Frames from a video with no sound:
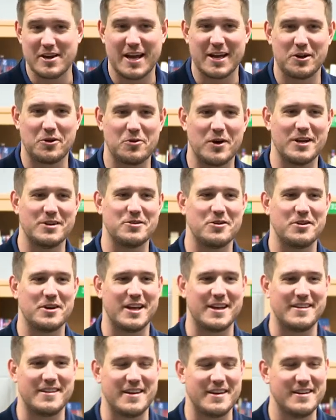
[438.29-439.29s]
I hadn't quite turned
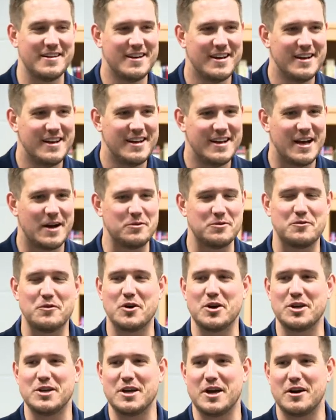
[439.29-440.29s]
18. I was
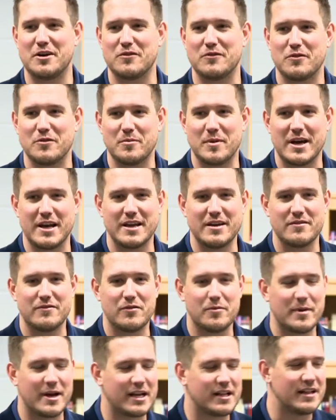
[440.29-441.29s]
very young for my
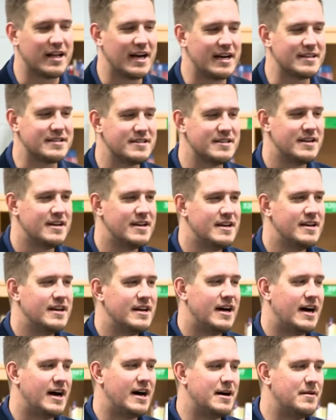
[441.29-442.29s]
for my class.
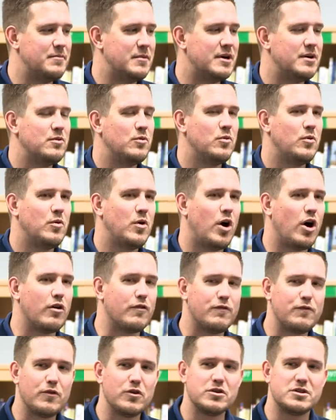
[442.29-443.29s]
Um, our
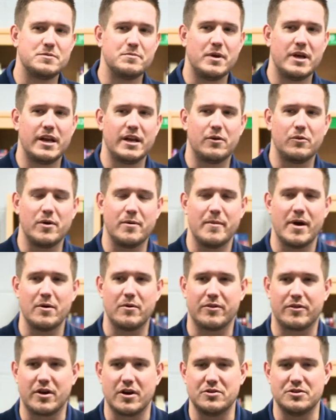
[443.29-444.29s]
first meeting, we met
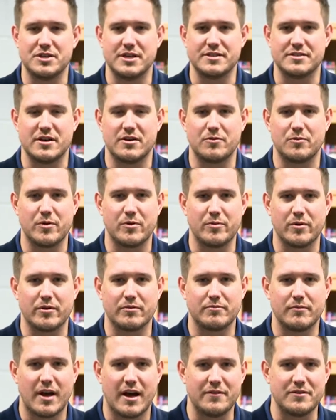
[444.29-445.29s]
with Coach Izzo, and we were
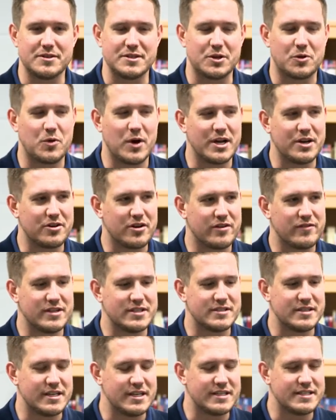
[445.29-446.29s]
obviously quite
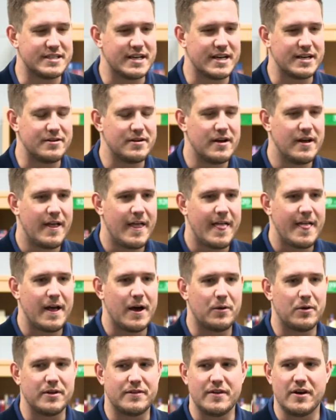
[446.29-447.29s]
nervous. And he said,
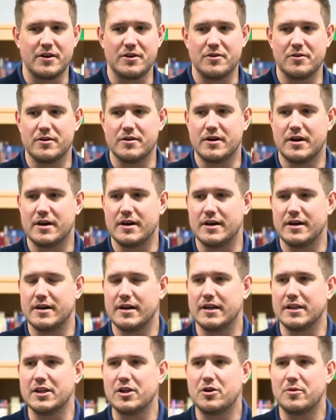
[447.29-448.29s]
I want to tell you uh,
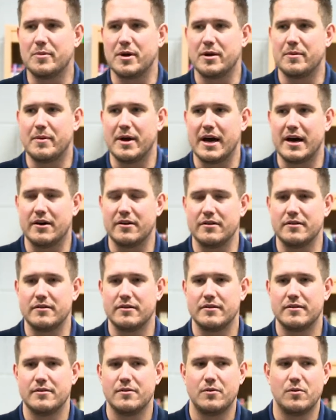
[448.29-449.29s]
a little bit about
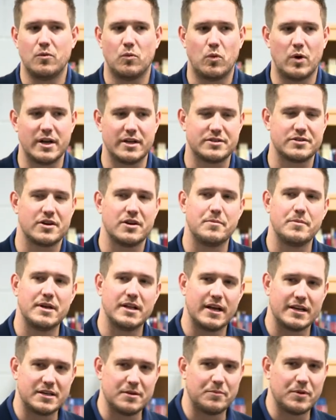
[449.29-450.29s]
what it's going to be
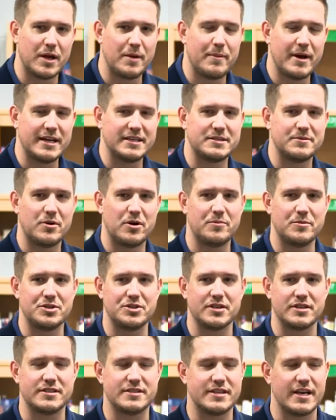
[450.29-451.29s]
like to play basketball at
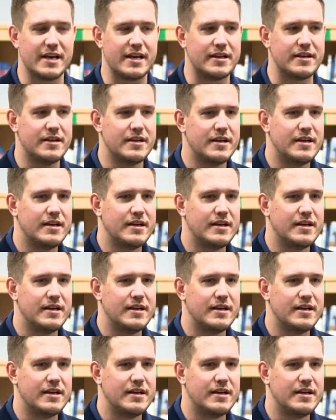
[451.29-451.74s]
Michigan State.